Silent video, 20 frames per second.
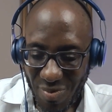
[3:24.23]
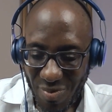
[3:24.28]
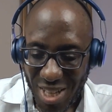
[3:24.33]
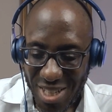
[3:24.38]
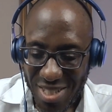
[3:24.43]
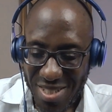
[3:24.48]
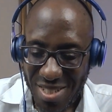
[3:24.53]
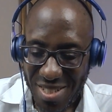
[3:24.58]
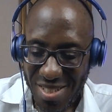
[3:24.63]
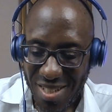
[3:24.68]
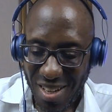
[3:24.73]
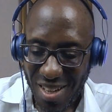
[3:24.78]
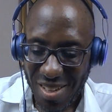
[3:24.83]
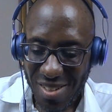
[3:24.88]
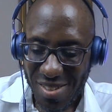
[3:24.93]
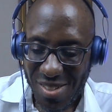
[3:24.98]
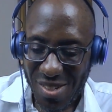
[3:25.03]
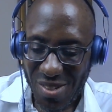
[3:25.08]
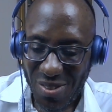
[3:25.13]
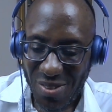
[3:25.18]
she's
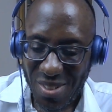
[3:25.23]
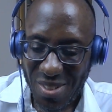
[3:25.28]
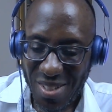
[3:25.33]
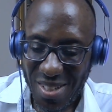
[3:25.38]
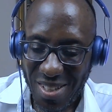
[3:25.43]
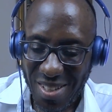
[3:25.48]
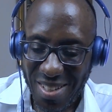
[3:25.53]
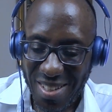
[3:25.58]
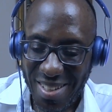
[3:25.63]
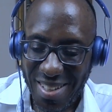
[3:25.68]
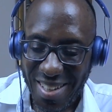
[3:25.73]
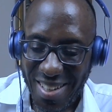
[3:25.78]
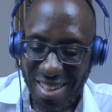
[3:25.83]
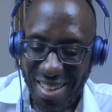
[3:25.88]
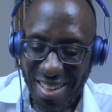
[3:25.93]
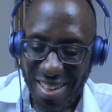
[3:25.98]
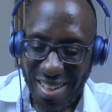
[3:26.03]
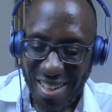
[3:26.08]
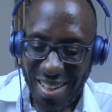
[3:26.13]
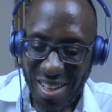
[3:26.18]
also done
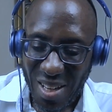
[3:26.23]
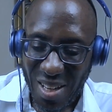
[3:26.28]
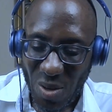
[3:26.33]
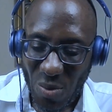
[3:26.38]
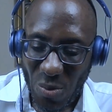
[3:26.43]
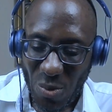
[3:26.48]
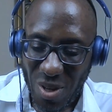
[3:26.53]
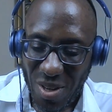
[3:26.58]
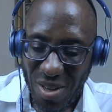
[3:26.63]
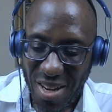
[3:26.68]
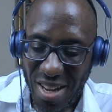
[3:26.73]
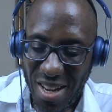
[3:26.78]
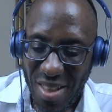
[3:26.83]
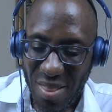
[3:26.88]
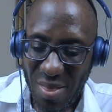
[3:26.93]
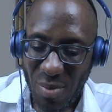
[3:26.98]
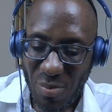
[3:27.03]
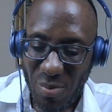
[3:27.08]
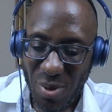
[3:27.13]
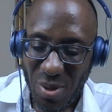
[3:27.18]
work at
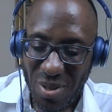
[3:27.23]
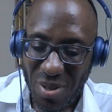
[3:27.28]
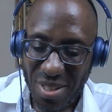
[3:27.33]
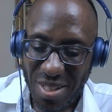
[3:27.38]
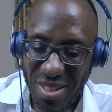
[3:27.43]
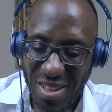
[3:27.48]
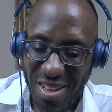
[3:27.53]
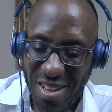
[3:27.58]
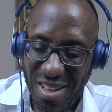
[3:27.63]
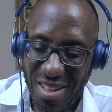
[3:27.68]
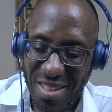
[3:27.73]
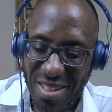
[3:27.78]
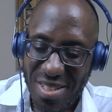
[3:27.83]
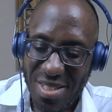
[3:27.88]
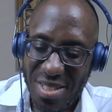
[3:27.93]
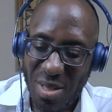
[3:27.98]
the Brooklyn College,